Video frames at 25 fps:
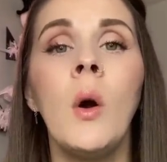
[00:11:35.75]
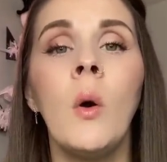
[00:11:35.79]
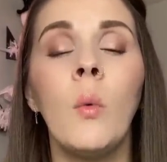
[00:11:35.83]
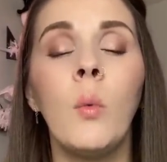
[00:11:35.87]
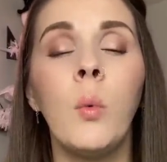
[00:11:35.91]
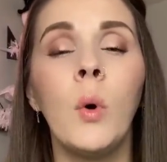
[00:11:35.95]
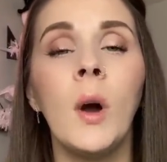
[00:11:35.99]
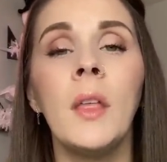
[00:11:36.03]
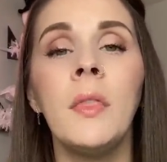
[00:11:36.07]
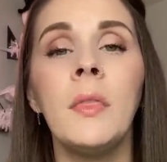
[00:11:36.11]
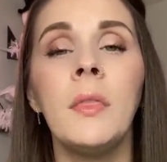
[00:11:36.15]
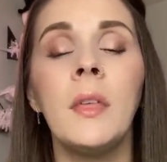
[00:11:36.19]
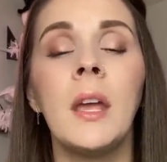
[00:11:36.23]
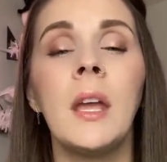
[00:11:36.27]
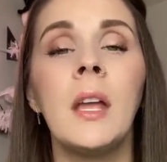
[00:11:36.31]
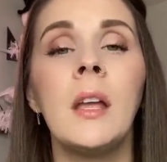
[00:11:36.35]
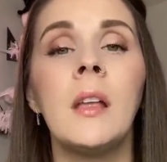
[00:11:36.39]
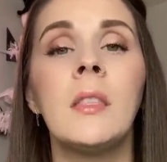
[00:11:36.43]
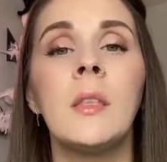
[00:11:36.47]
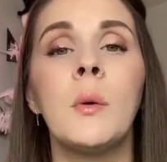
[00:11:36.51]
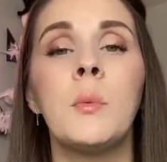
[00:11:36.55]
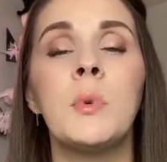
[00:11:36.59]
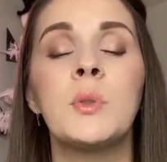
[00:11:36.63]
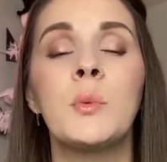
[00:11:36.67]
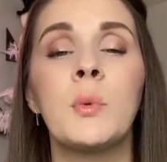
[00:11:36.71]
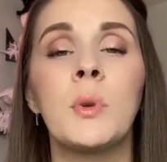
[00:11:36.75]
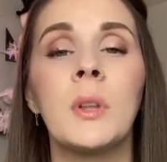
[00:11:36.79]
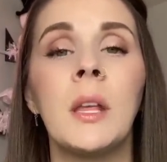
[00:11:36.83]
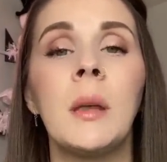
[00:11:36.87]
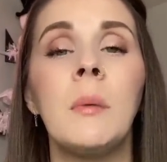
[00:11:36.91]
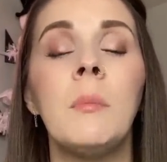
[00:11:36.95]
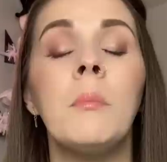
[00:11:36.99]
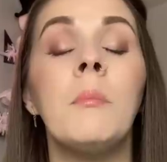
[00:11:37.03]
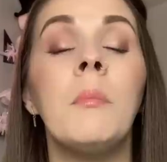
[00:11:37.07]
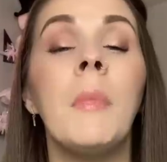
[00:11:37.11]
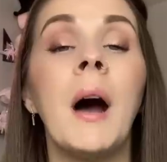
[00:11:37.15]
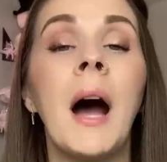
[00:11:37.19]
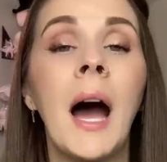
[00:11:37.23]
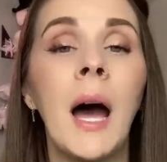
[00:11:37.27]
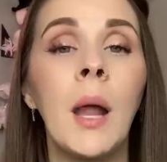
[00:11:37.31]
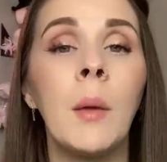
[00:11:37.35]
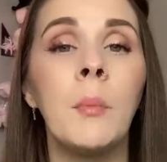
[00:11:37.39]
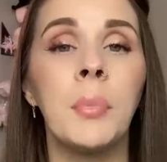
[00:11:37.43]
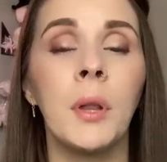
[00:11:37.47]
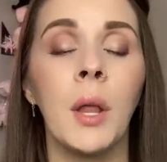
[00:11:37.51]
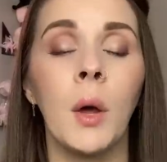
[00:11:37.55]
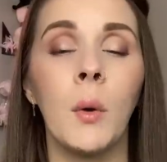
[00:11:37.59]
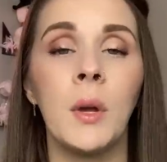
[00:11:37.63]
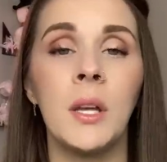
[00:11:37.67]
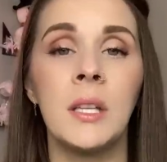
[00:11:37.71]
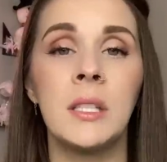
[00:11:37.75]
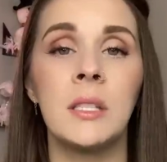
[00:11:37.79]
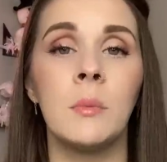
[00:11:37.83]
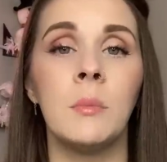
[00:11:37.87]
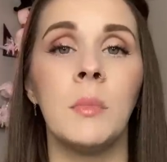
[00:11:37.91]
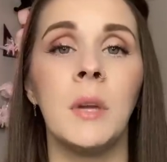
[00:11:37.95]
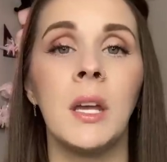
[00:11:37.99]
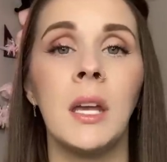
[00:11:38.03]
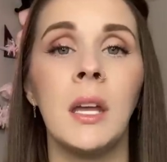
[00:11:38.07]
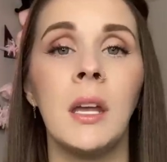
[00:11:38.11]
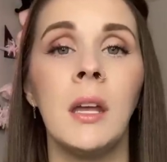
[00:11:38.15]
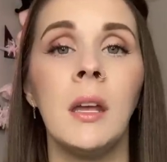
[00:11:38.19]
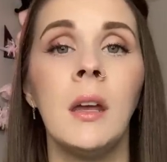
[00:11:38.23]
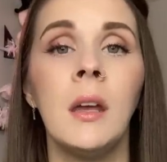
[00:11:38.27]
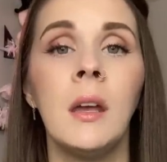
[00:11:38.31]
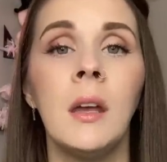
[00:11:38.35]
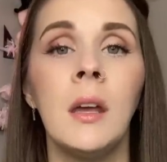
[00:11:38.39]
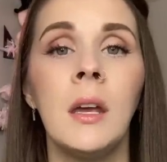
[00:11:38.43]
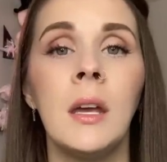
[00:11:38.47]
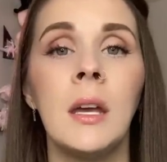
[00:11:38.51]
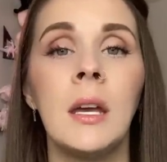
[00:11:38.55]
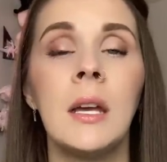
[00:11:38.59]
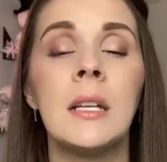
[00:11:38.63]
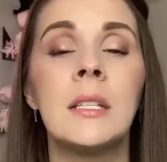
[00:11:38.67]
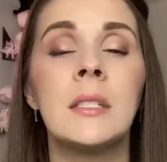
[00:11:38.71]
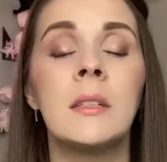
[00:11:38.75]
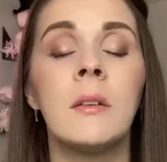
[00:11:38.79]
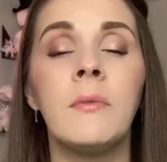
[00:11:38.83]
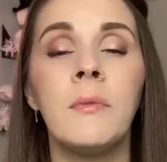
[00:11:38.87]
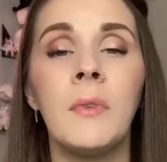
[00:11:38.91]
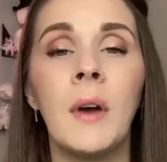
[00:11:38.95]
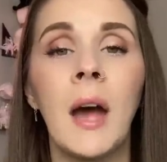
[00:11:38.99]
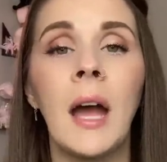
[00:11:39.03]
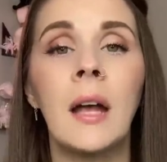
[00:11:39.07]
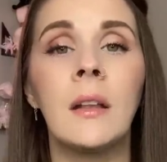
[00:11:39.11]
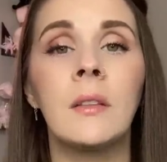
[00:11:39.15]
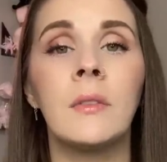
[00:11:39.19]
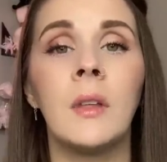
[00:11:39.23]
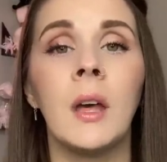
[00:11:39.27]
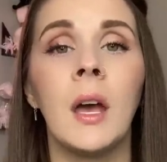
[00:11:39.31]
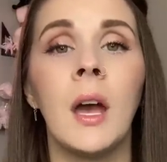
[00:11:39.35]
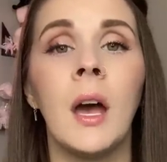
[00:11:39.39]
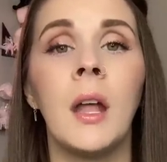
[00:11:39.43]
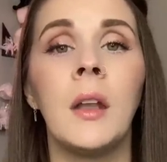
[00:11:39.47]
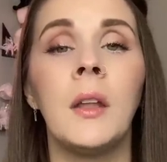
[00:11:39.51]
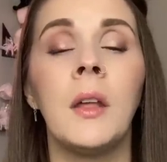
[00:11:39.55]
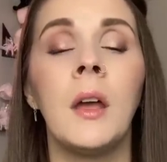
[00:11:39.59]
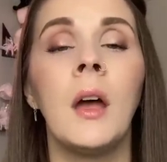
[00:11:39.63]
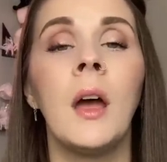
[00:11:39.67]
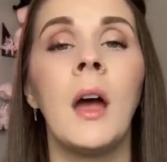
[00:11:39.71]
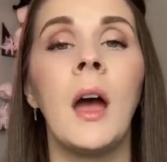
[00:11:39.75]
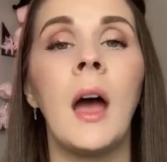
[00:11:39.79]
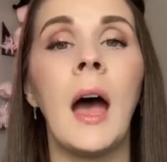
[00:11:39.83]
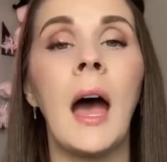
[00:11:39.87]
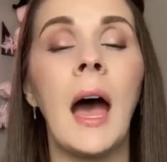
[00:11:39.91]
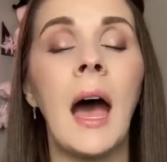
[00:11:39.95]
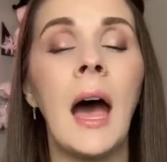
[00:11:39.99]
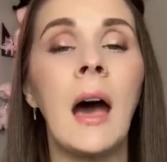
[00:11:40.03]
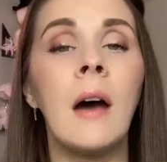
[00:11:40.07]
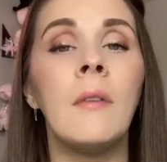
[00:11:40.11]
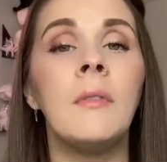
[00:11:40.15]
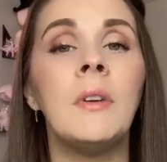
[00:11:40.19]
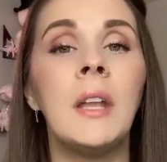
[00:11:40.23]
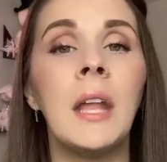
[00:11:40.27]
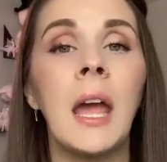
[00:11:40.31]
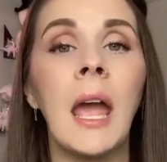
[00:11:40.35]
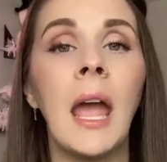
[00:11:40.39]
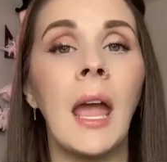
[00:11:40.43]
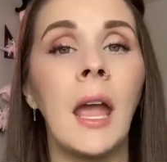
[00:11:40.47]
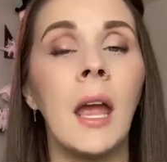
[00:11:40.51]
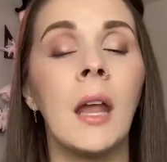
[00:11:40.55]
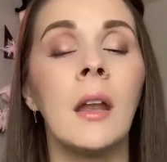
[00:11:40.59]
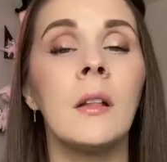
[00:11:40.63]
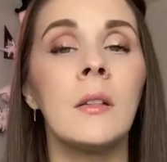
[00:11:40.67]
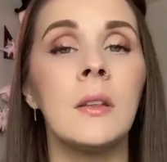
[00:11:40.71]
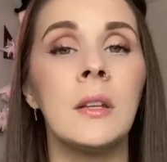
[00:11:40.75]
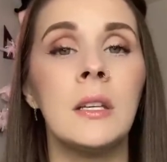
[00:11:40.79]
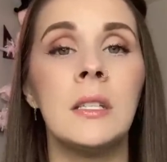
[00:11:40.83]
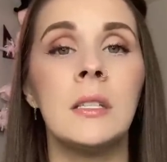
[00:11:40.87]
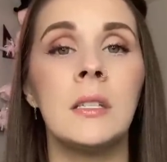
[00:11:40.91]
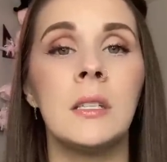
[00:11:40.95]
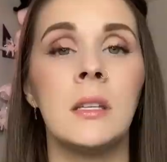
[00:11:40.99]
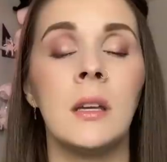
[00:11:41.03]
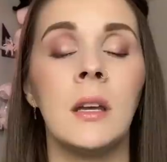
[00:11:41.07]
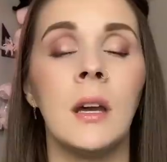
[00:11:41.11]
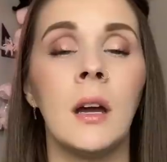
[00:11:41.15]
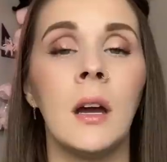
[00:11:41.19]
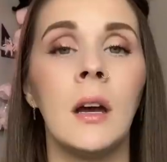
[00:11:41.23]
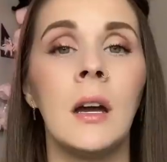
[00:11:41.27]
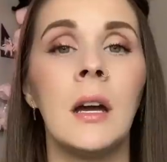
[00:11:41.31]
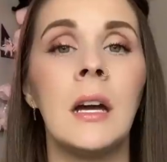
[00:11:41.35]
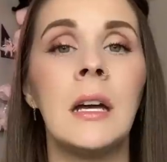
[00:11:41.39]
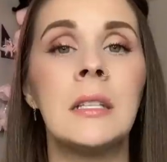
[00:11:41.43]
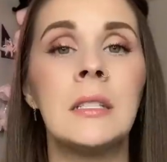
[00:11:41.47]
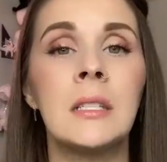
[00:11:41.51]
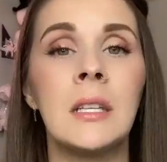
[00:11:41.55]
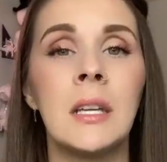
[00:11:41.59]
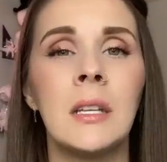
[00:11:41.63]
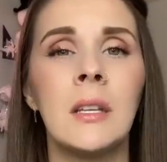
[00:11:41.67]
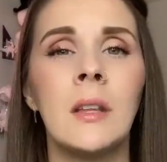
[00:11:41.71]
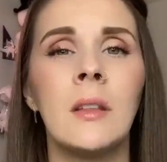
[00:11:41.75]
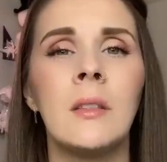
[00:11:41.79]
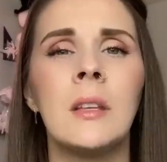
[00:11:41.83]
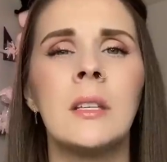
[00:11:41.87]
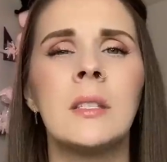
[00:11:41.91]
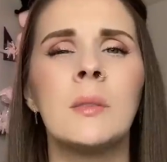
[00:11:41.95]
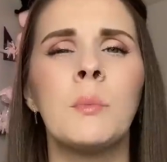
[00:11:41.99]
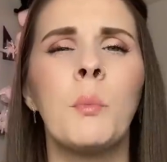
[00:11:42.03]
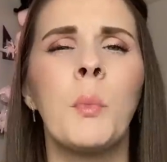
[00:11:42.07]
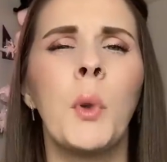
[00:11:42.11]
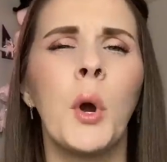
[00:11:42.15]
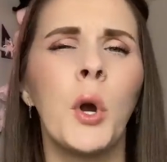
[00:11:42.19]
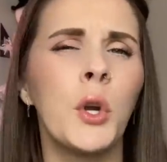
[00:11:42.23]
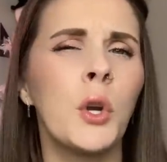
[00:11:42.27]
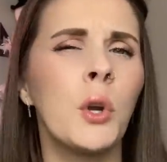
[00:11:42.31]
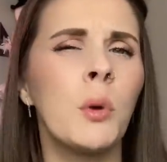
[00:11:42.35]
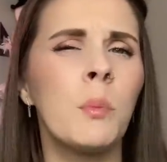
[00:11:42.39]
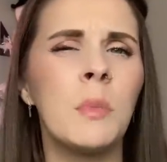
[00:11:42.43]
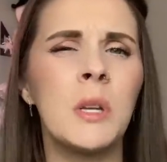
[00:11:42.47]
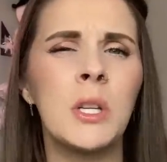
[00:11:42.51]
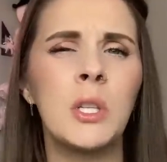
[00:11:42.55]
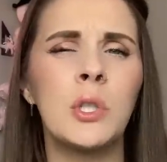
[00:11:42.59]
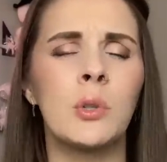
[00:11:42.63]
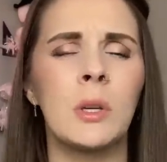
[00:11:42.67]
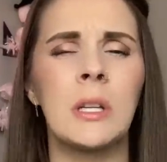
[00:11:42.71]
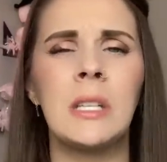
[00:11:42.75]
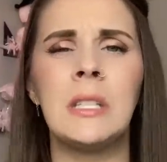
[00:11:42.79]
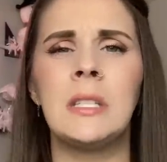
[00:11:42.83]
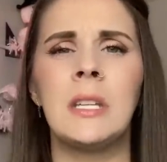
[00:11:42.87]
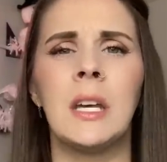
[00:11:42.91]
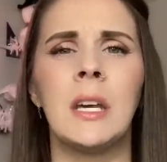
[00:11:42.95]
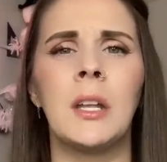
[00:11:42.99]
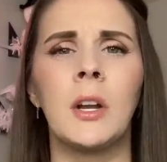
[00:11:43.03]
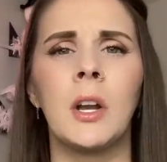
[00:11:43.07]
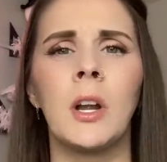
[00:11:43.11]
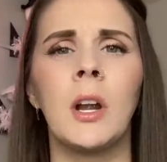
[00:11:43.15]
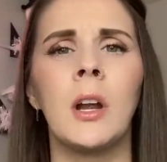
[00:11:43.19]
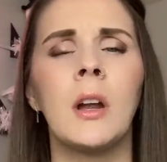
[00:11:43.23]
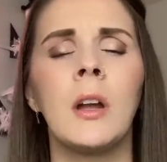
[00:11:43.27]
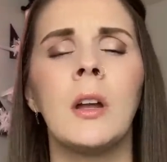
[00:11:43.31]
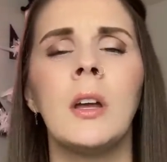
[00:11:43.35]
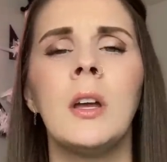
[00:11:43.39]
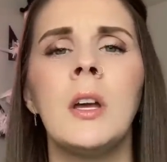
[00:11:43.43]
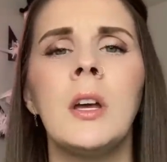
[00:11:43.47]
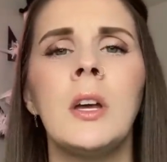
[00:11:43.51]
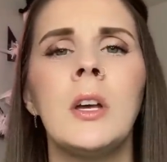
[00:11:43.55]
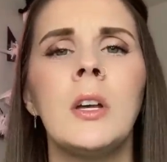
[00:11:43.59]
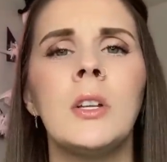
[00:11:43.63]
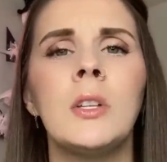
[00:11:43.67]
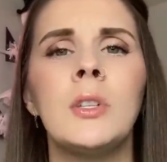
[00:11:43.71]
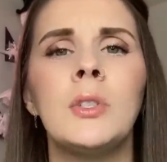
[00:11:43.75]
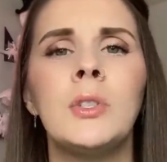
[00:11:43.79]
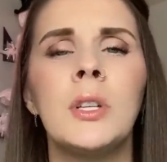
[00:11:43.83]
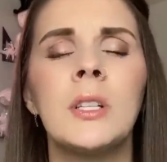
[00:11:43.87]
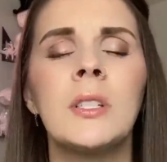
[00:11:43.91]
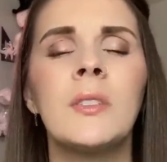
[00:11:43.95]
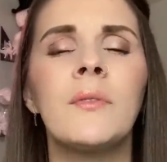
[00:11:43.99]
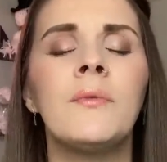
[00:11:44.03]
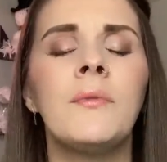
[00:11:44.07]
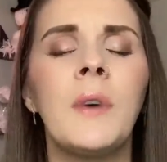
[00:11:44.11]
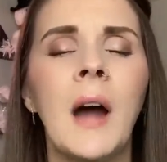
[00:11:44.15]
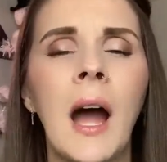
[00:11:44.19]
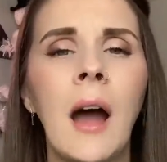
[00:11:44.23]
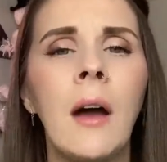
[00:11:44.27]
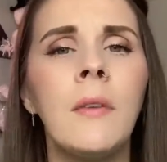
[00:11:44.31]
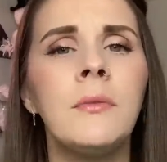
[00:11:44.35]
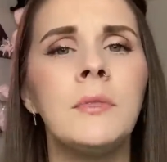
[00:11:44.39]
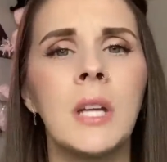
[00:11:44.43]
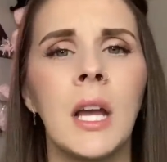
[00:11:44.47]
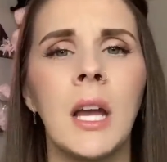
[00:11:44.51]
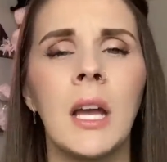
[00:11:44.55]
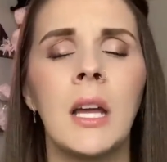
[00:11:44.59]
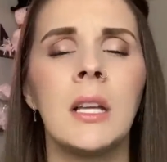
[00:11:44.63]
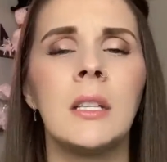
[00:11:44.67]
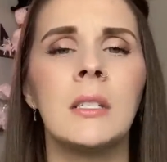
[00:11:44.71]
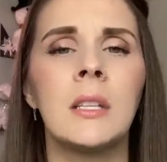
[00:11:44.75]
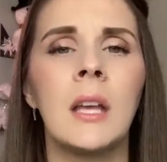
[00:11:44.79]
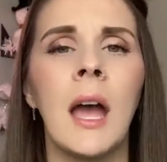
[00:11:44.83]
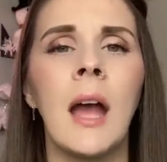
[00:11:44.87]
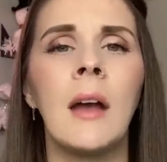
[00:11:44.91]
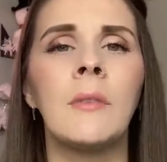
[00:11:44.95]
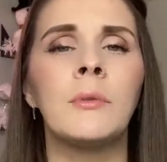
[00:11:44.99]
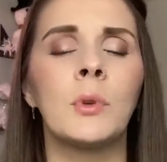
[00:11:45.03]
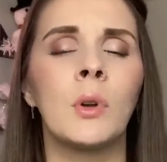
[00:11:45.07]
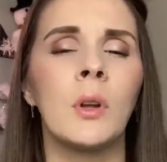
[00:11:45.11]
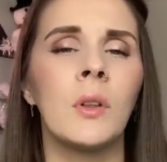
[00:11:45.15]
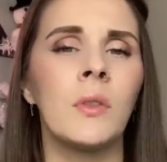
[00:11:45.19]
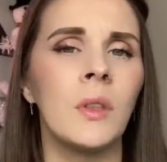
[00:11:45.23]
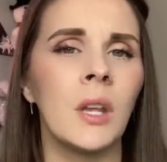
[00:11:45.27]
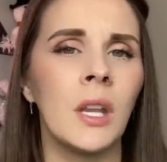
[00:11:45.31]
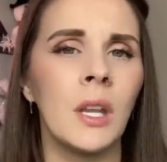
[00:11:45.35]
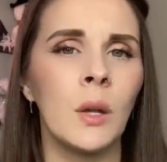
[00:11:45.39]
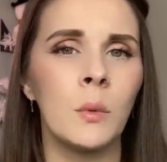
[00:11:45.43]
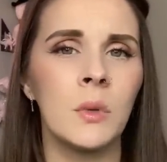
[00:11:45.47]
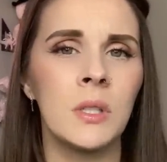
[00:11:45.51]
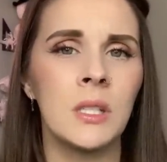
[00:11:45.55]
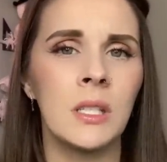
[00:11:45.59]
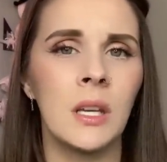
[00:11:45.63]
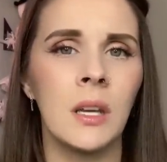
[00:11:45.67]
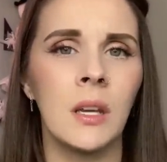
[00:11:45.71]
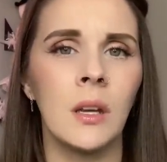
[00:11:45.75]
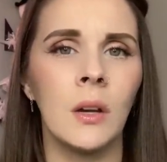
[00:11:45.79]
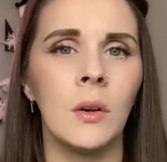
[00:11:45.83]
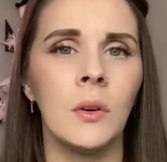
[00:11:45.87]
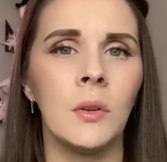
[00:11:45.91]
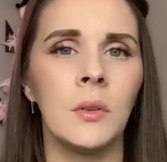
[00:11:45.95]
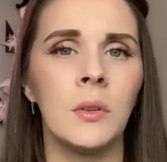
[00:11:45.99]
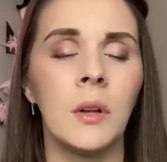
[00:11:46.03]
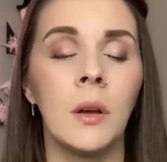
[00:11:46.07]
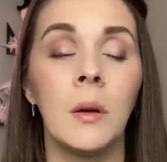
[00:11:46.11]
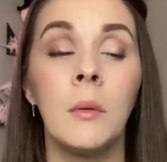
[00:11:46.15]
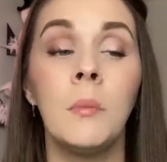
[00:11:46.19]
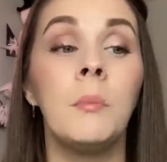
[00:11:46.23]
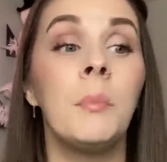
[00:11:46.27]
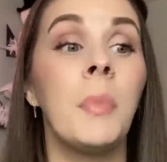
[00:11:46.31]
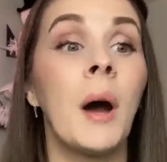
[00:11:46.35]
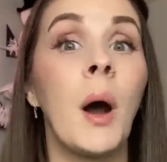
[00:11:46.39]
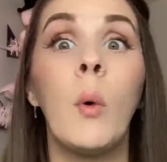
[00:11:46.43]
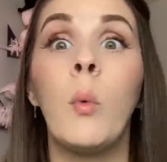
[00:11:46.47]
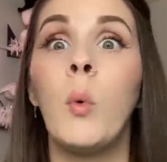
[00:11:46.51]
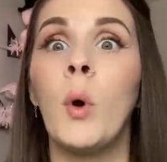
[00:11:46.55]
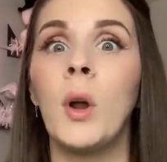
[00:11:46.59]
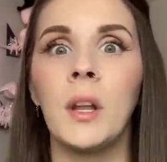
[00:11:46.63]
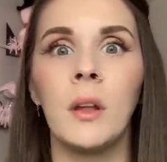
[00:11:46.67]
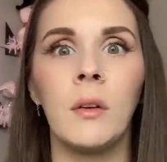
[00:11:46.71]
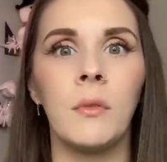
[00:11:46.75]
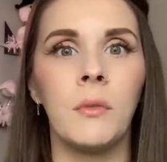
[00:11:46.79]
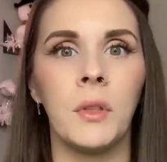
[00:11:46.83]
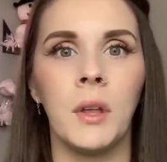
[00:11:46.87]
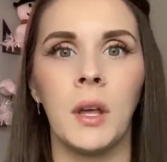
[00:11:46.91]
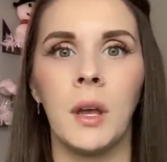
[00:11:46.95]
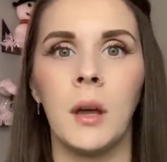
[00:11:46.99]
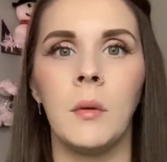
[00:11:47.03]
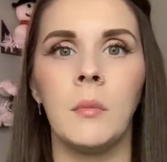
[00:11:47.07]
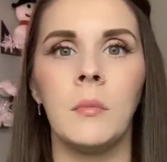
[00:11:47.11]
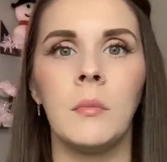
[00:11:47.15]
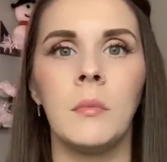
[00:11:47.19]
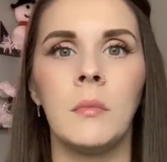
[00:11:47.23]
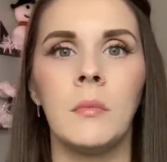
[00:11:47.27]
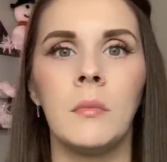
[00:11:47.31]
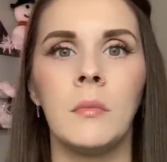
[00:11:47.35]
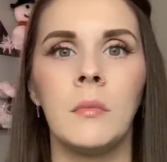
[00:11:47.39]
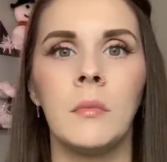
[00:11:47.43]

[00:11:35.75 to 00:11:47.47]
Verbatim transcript: One thing that was really mind blowing to me is the fact that Ivon and Alysia attended this murder mystery dinner just five days after Athena was killed by one of them.